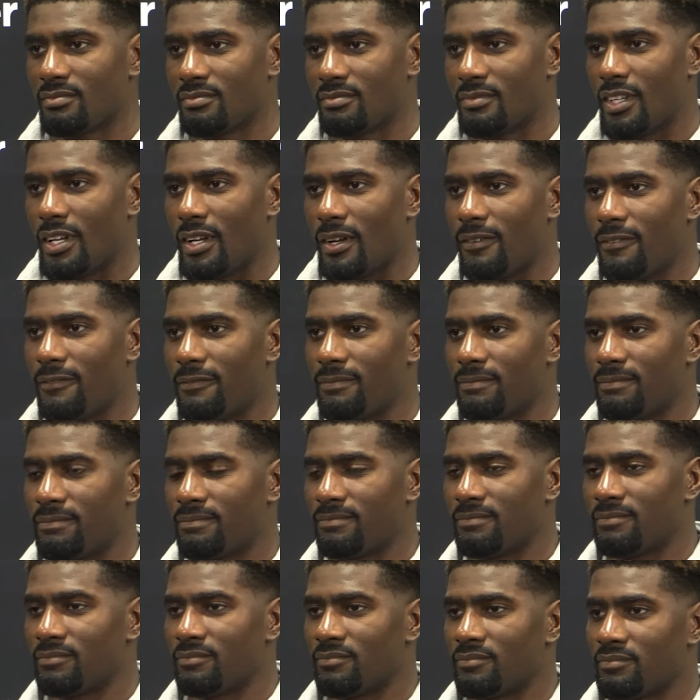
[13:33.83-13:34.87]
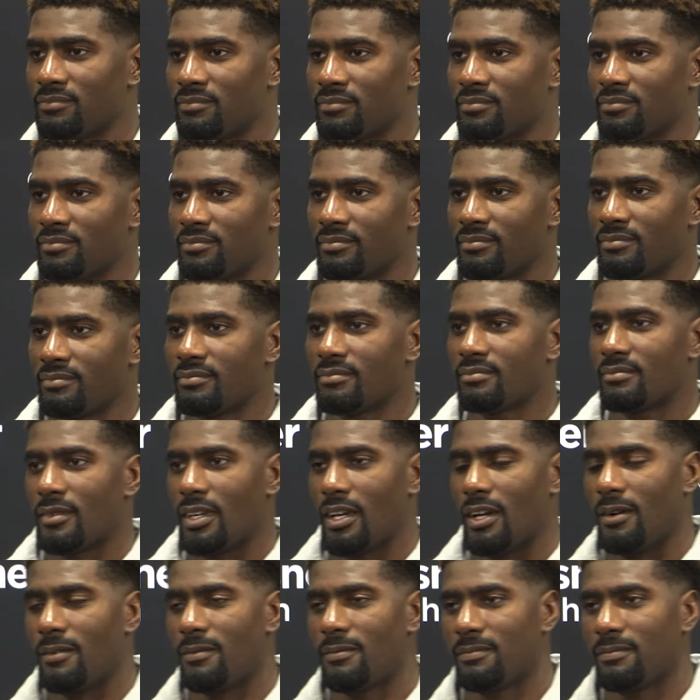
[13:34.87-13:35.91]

You want things to keep going.